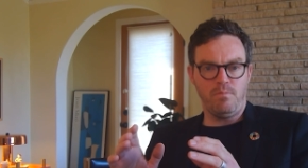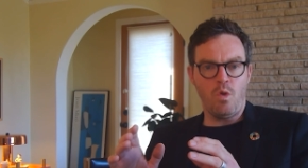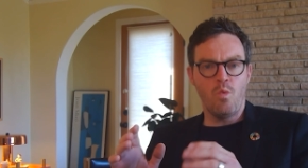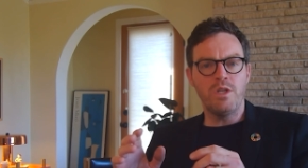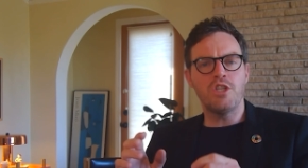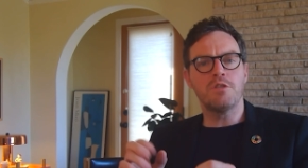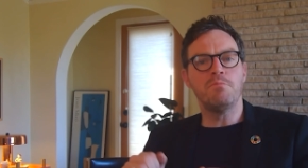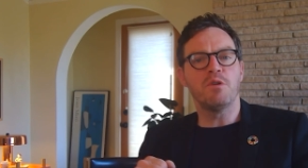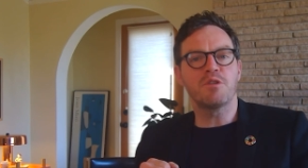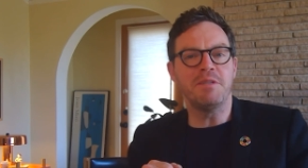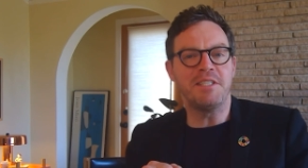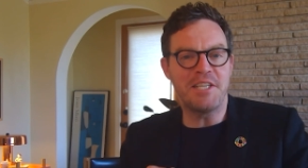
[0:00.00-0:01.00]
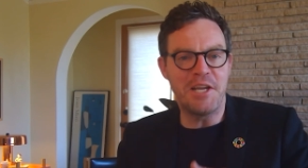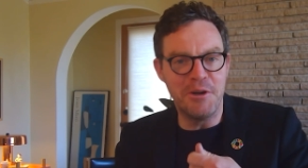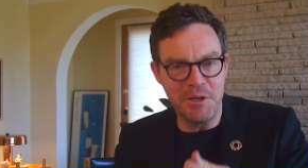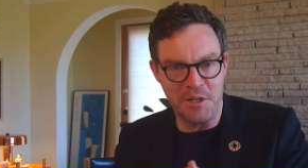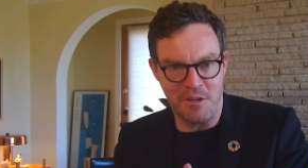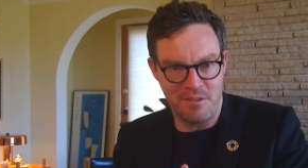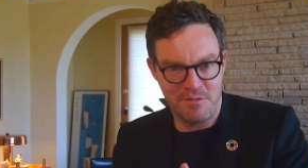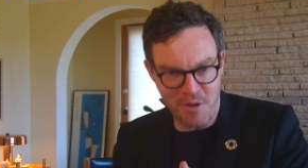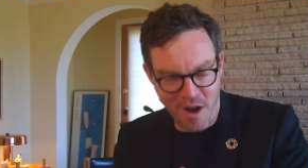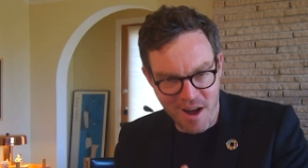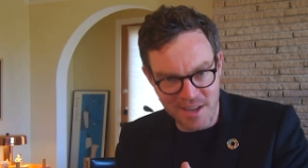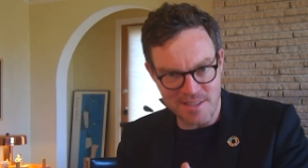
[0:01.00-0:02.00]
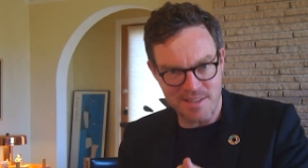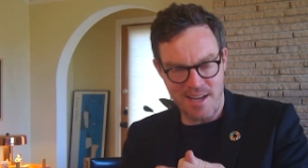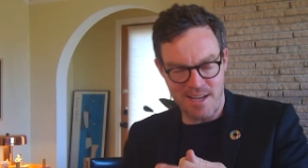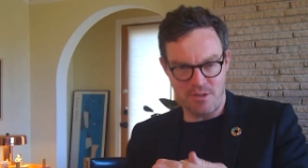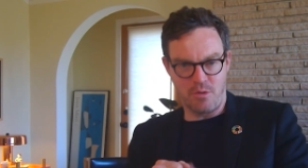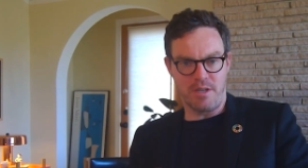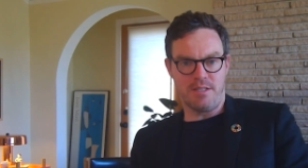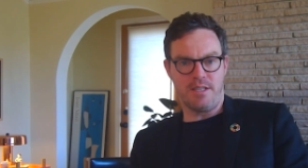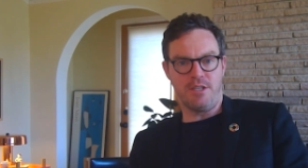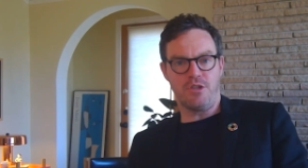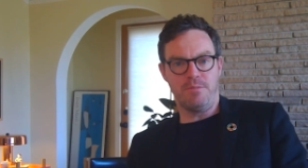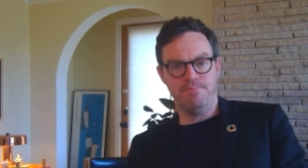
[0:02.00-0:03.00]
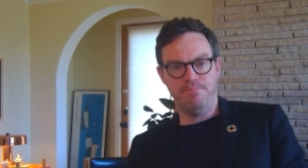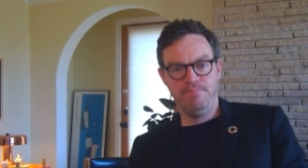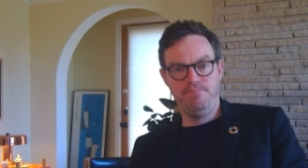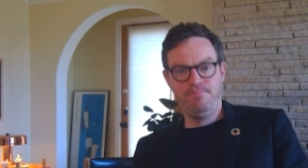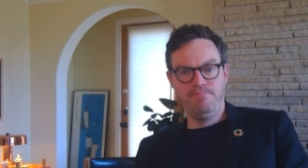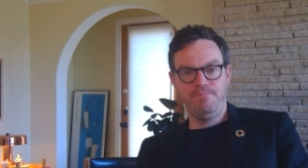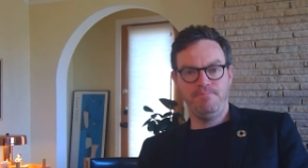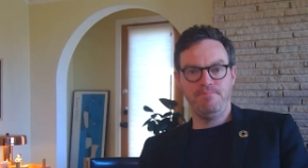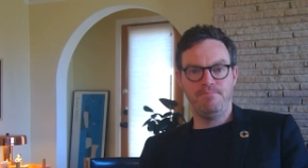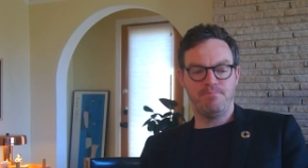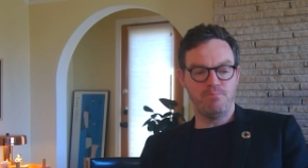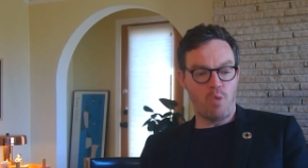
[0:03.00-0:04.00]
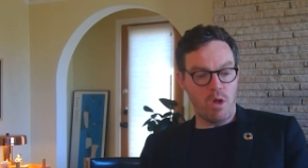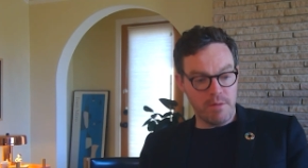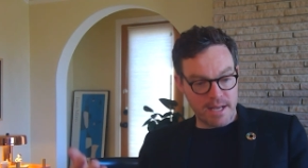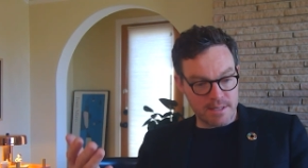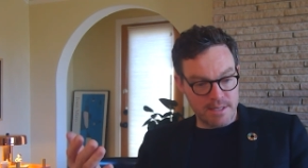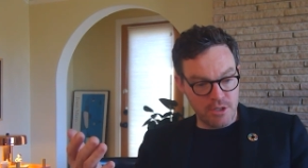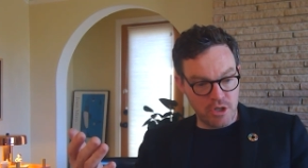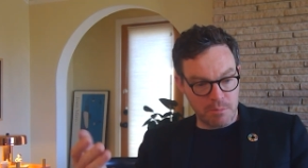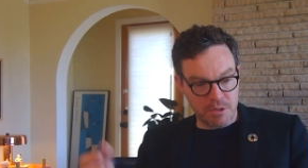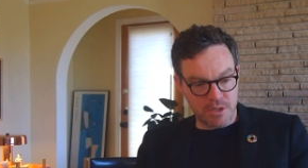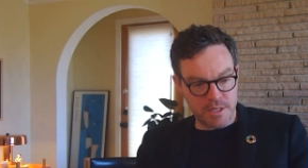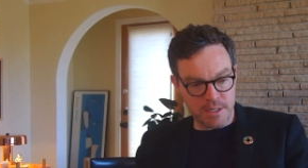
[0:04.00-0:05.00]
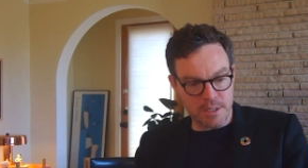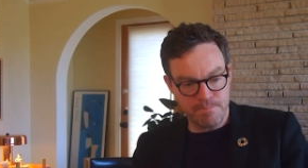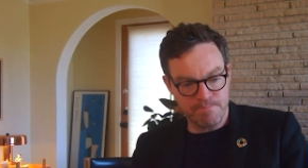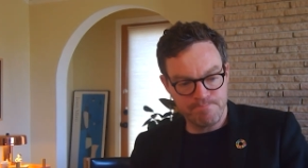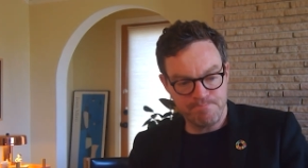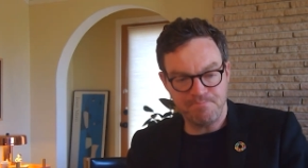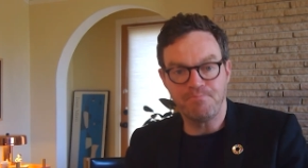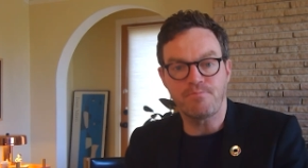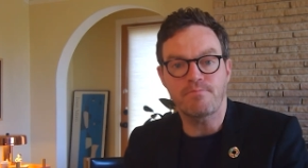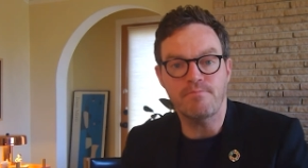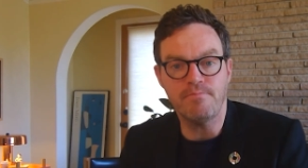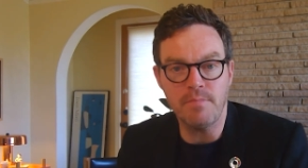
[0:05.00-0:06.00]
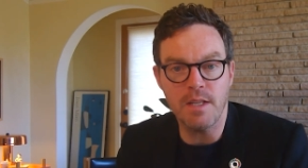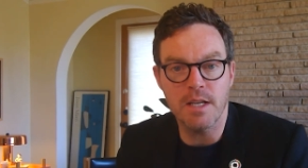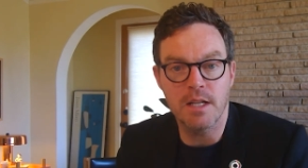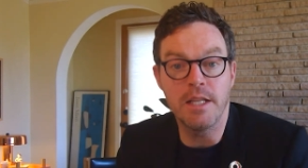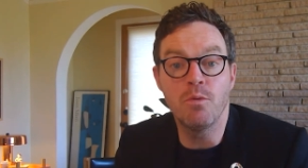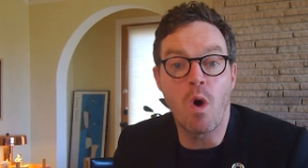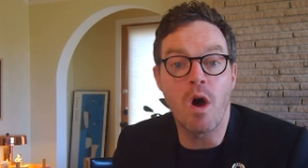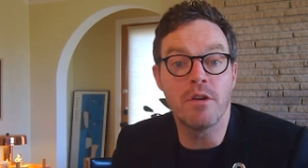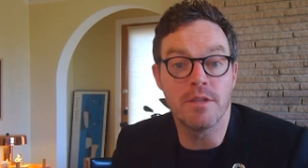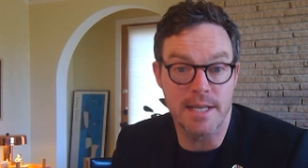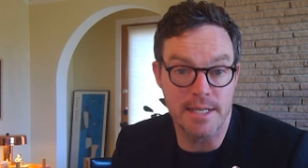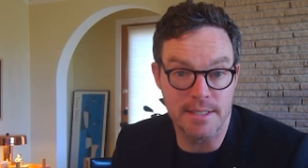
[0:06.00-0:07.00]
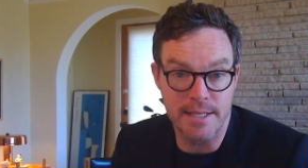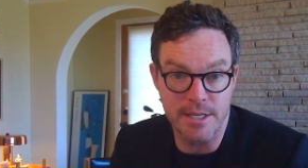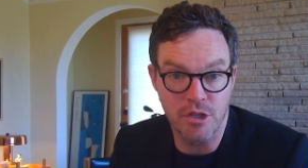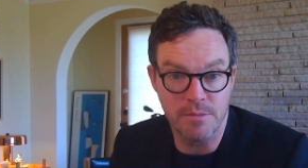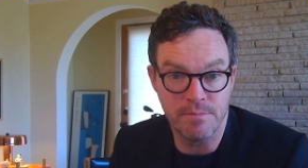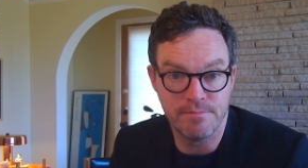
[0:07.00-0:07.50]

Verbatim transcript: Which is most material for us as an organization? Well, SDG number 6, clean water and sanitation.